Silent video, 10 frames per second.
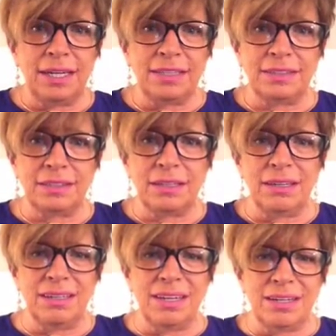I says,
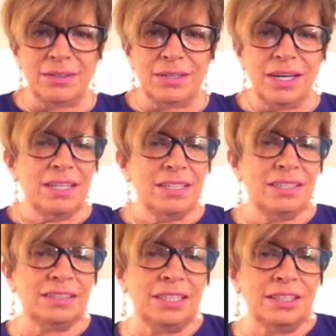oh no,
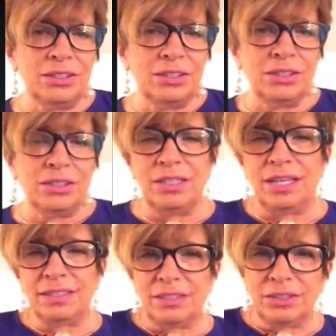this didn't look good.
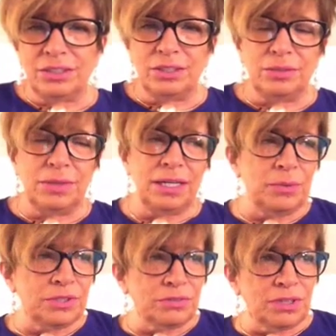That didn't look good. My hair
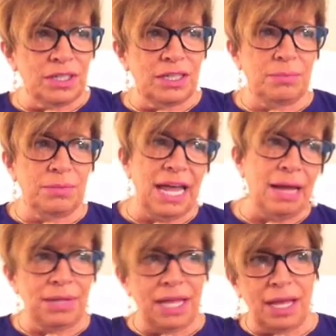wasn't right.
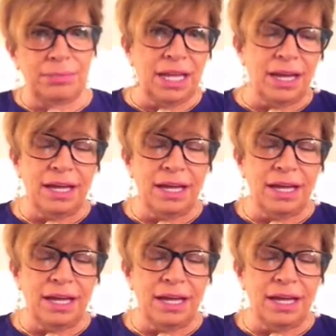Blah, blah, blah.